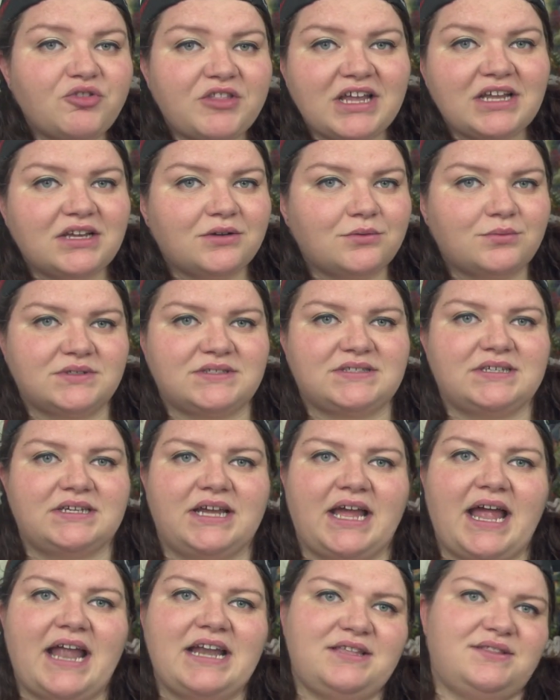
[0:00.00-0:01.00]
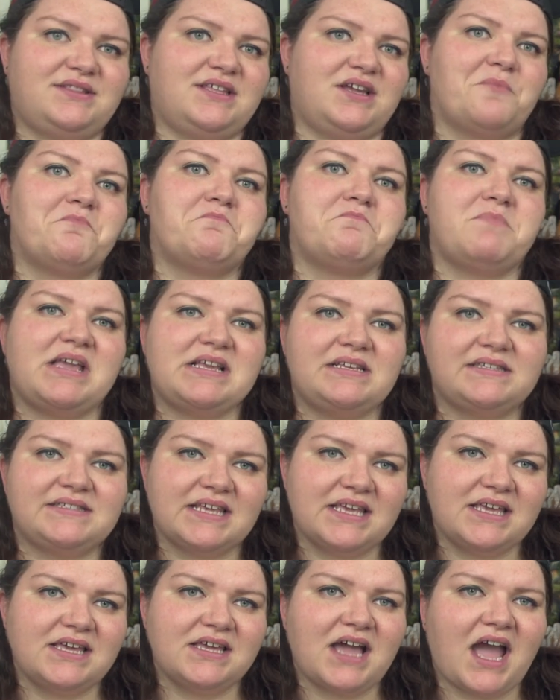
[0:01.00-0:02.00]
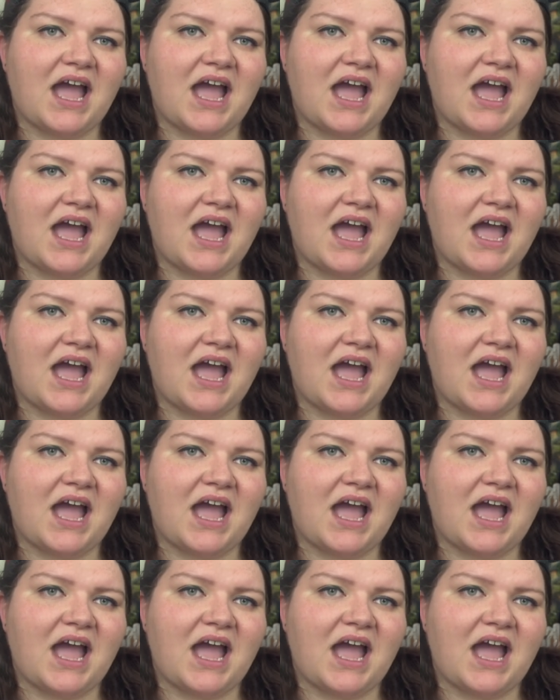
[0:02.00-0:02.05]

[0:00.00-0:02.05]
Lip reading: think it was like anything amazing.